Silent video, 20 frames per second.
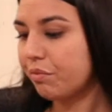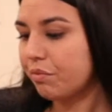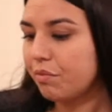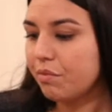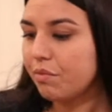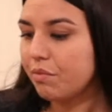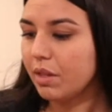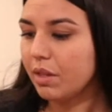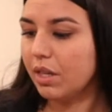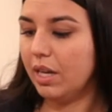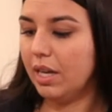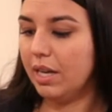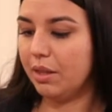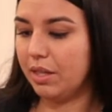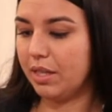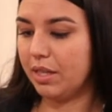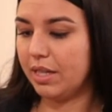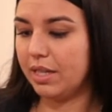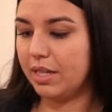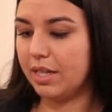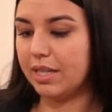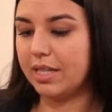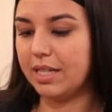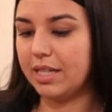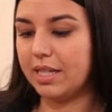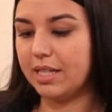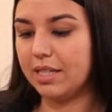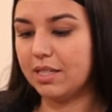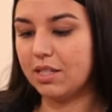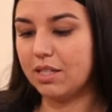And then
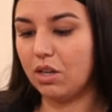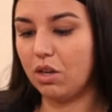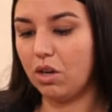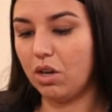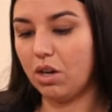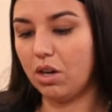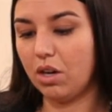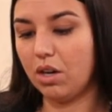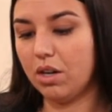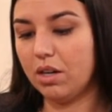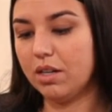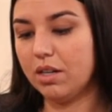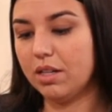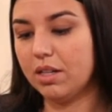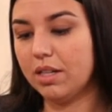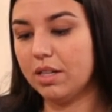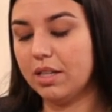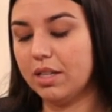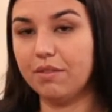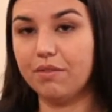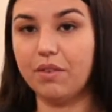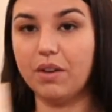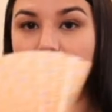these are the fun little